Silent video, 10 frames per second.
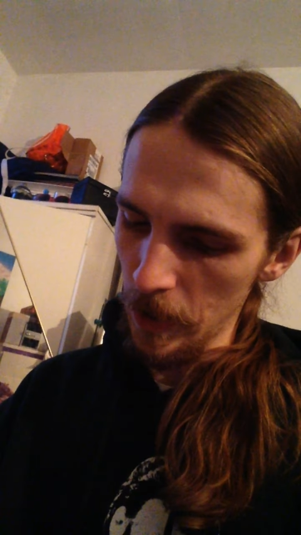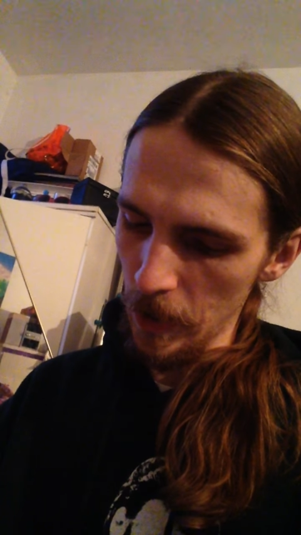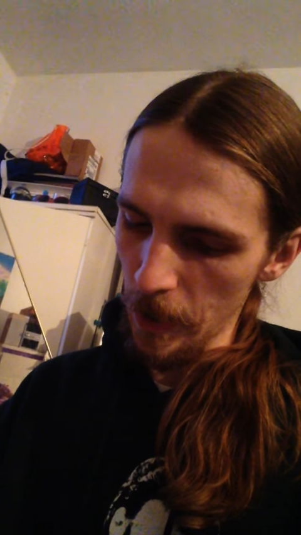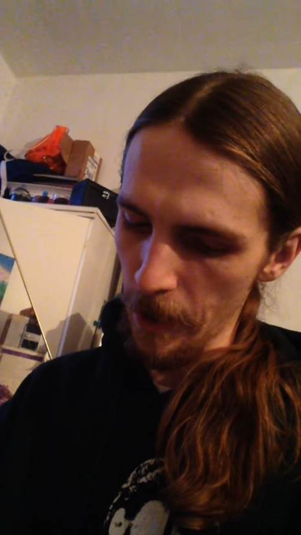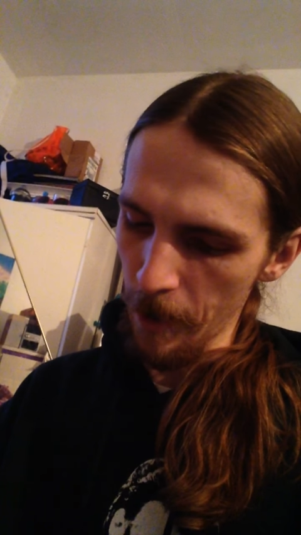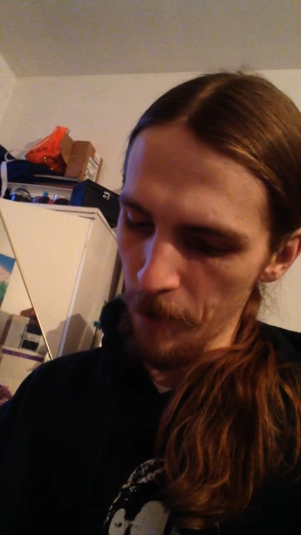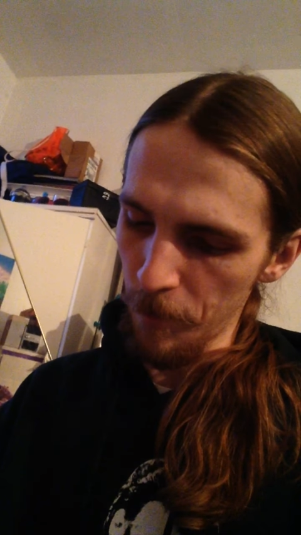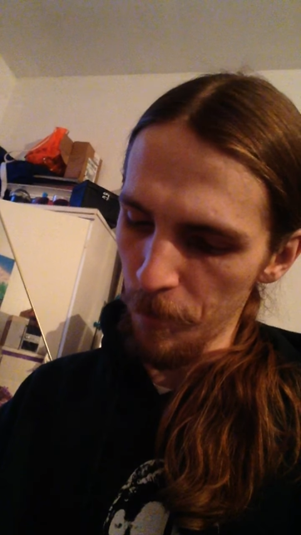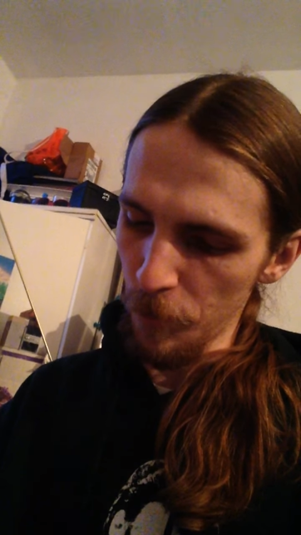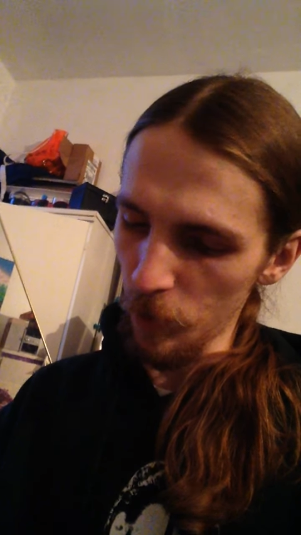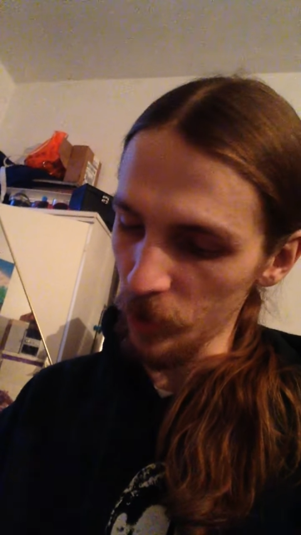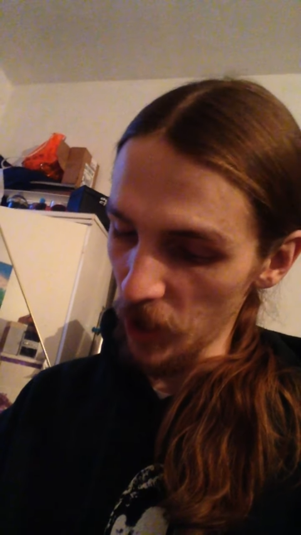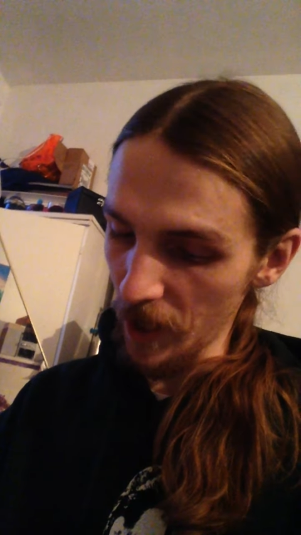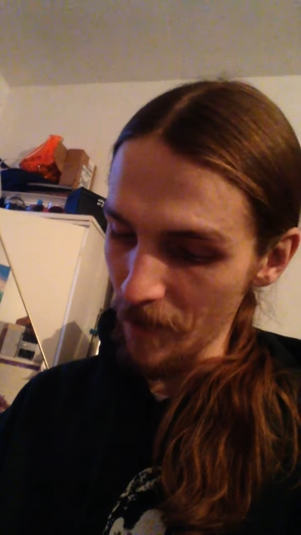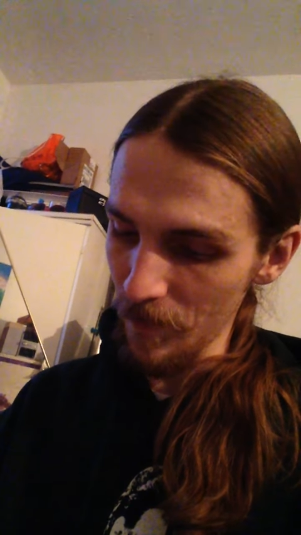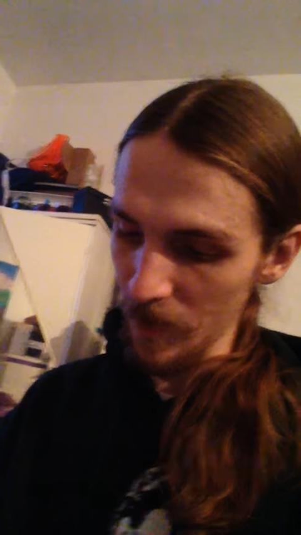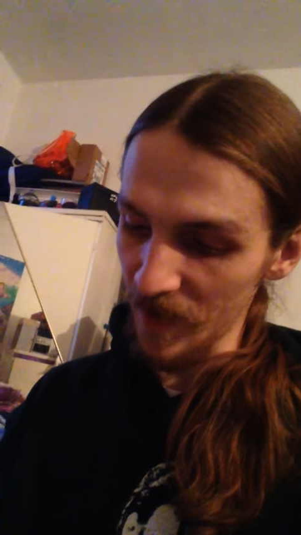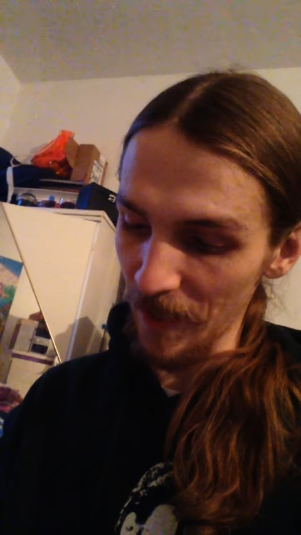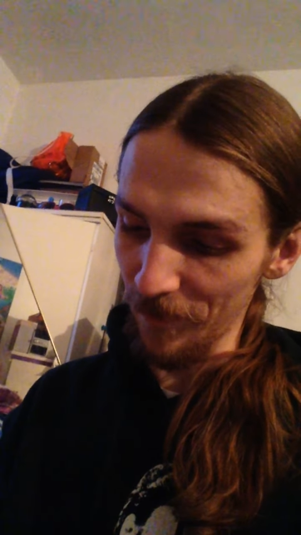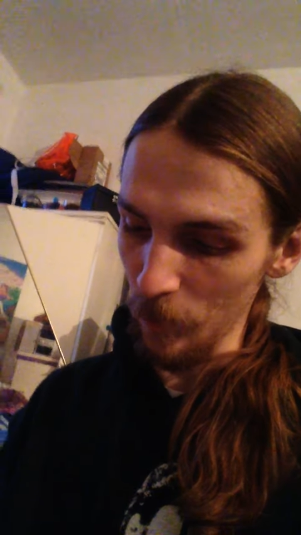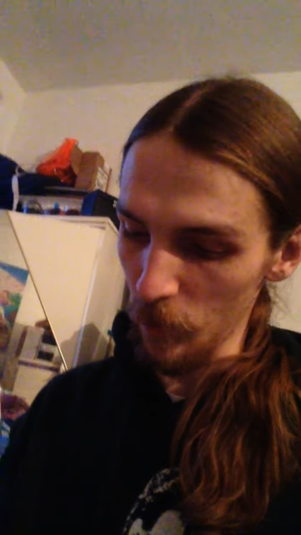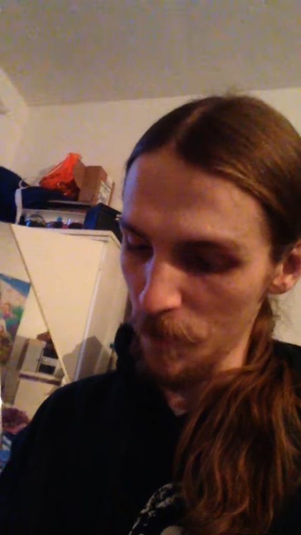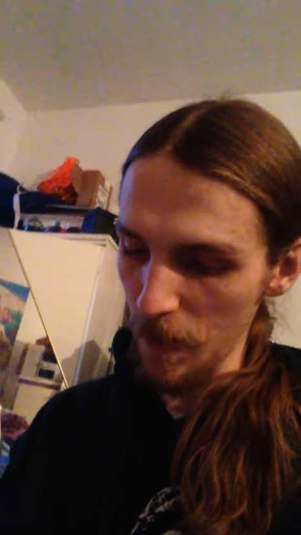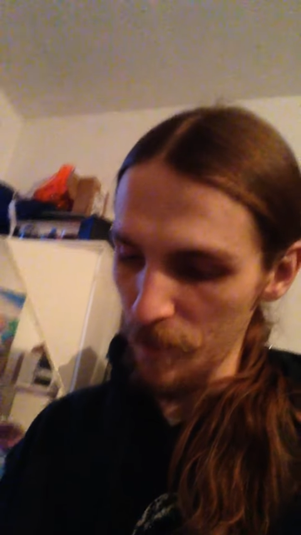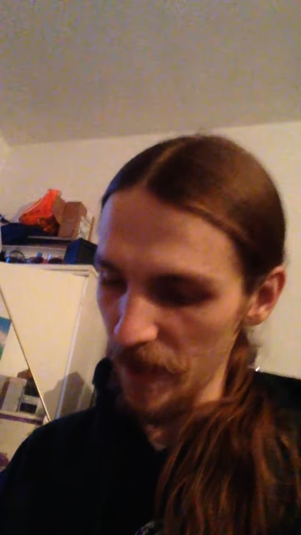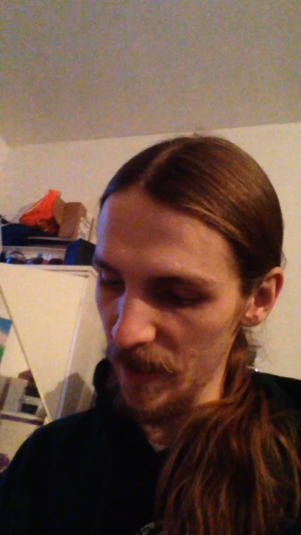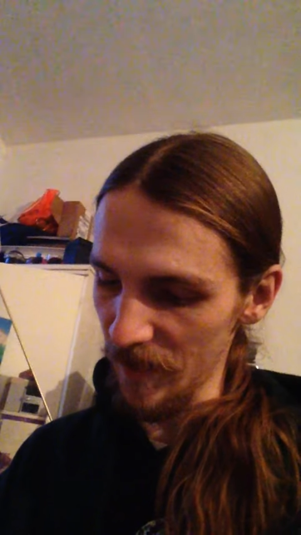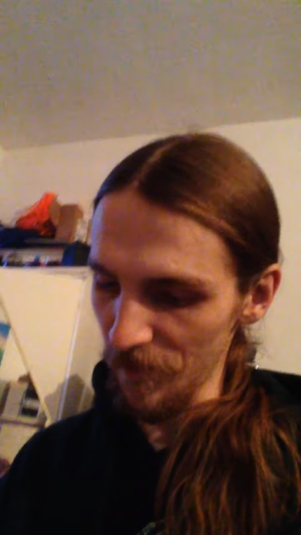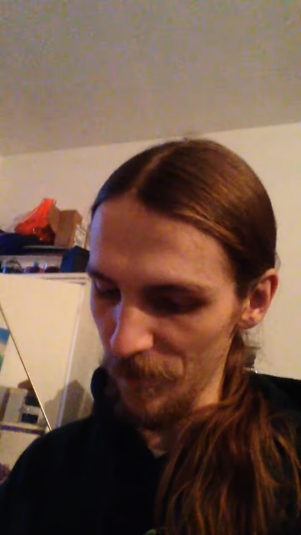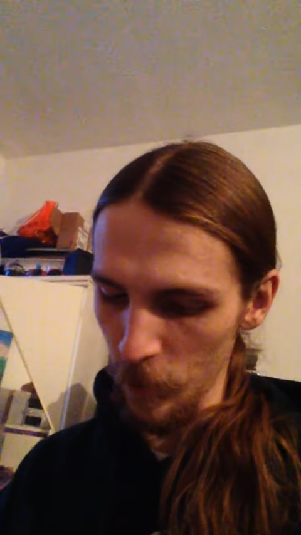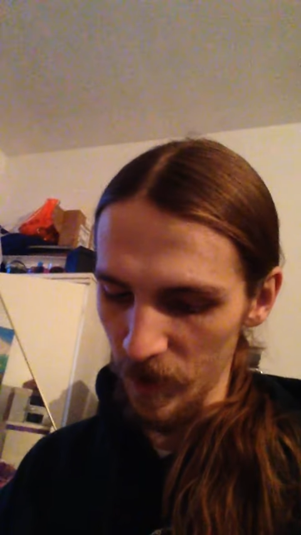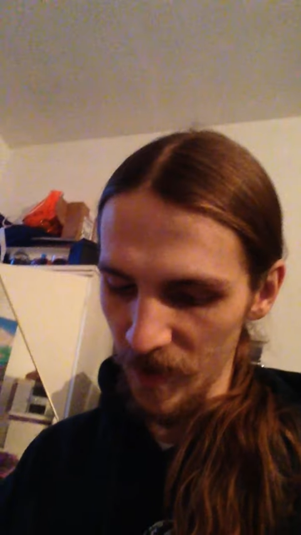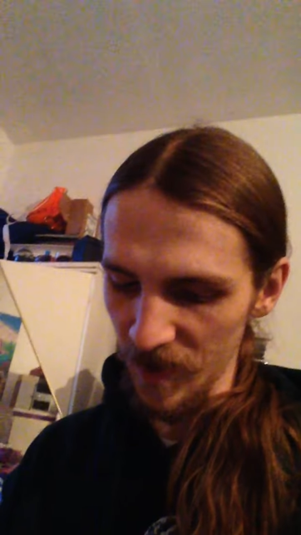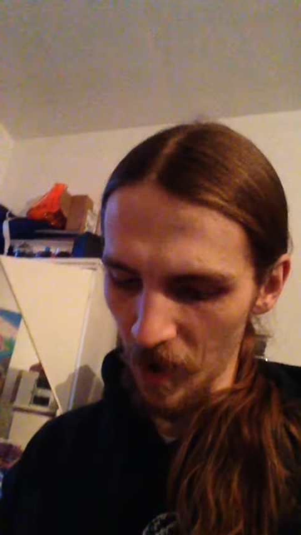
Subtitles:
Pearl Jam is definitely one of my biggest influences.